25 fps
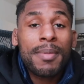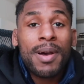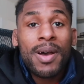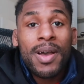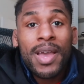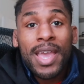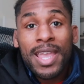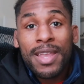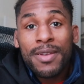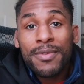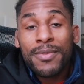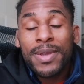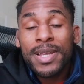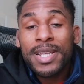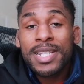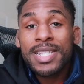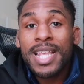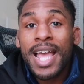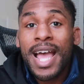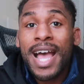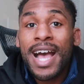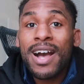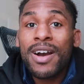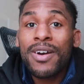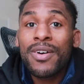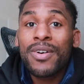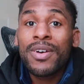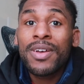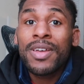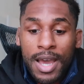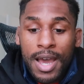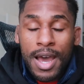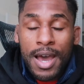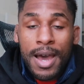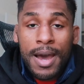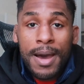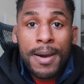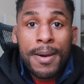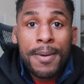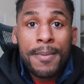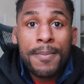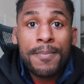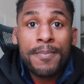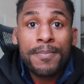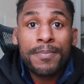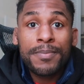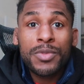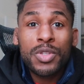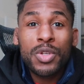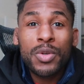about eight weeks out
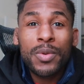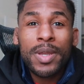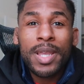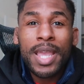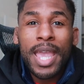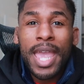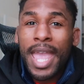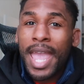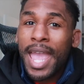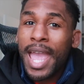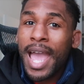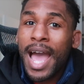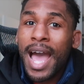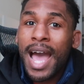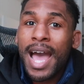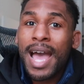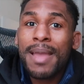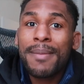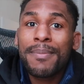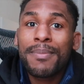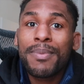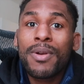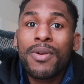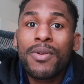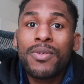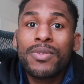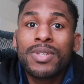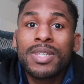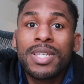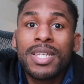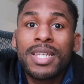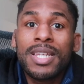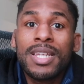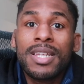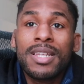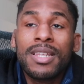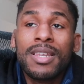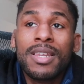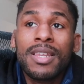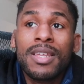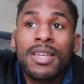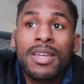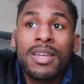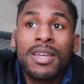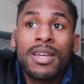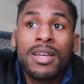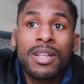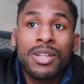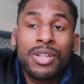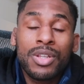um, doing a high protein
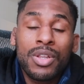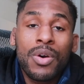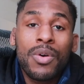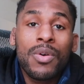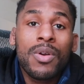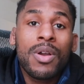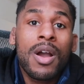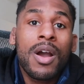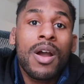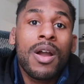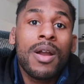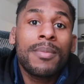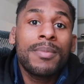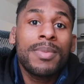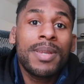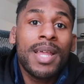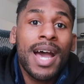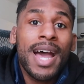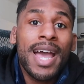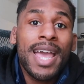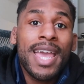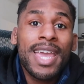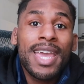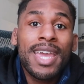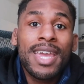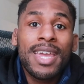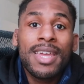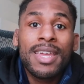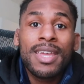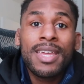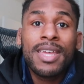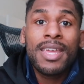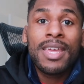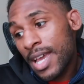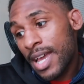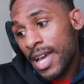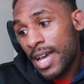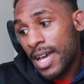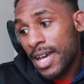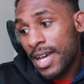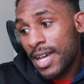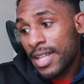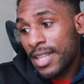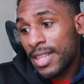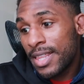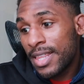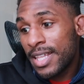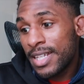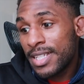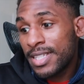low carb diet.
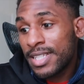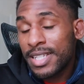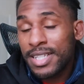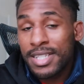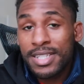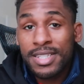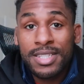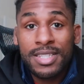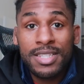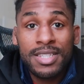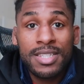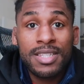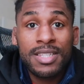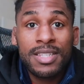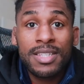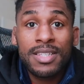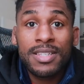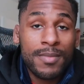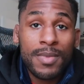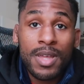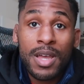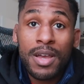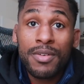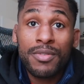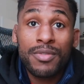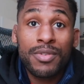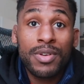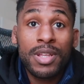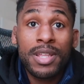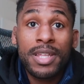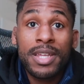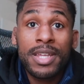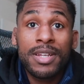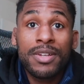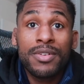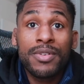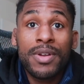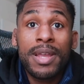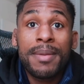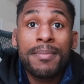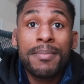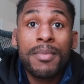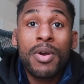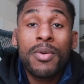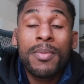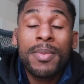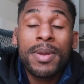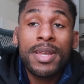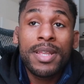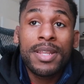Uh, this is a really great
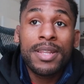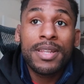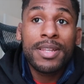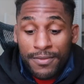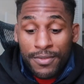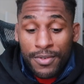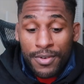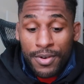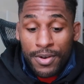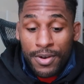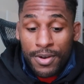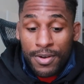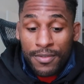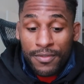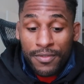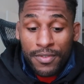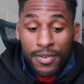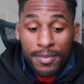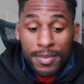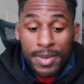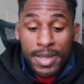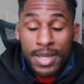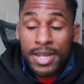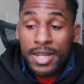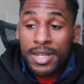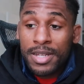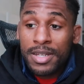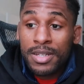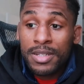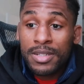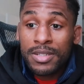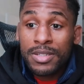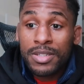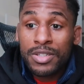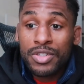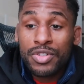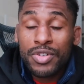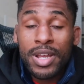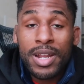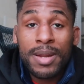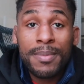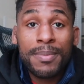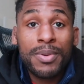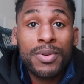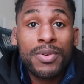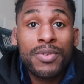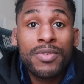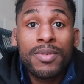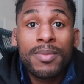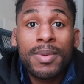moment for, for me to, to try to
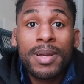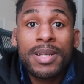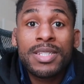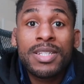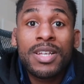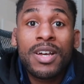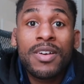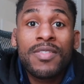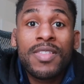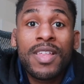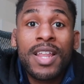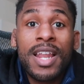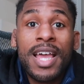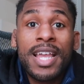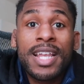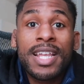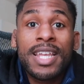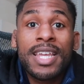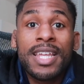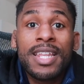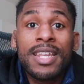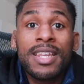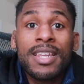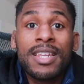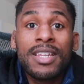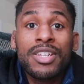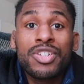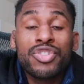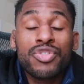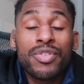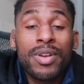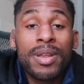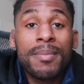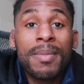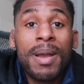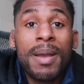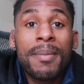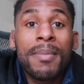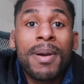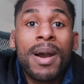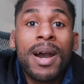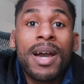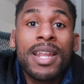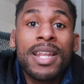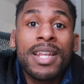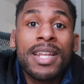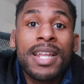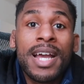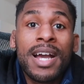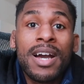prove to myself that I can shrink my
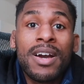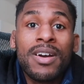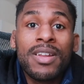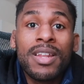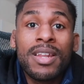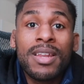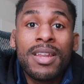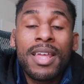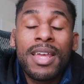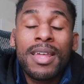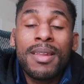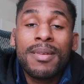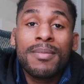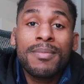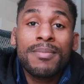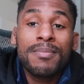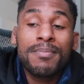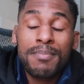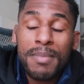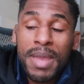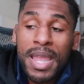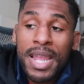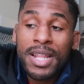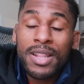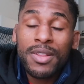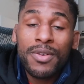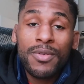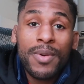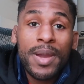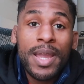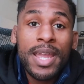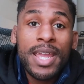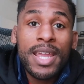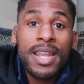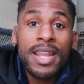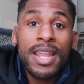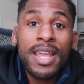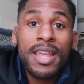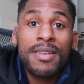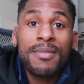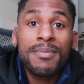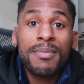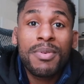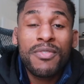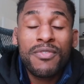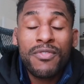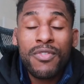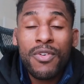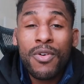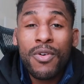body down and, and make the weight and
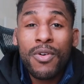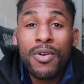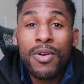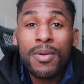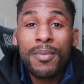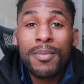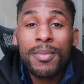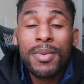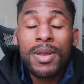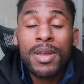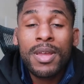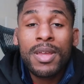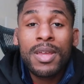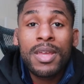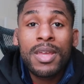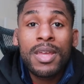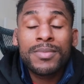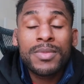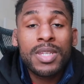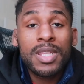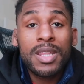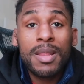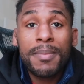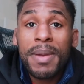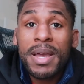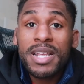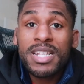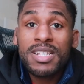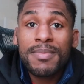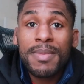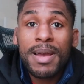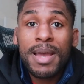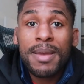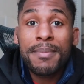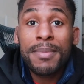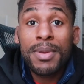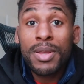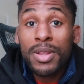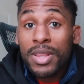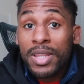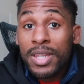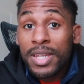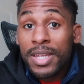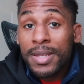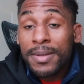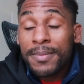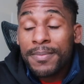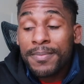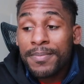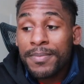perform to the best of my
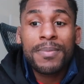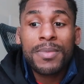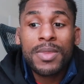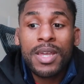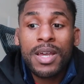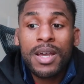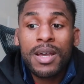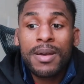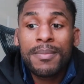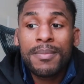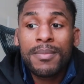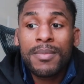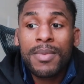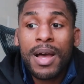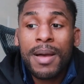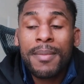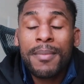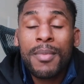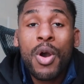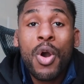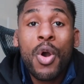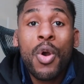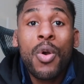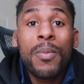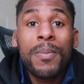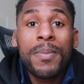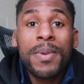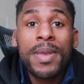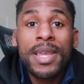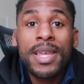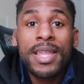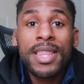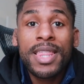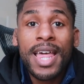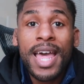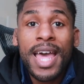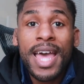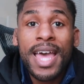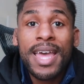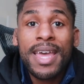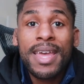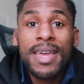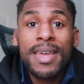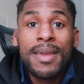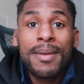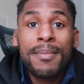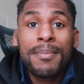ability. Um, I'm hoping that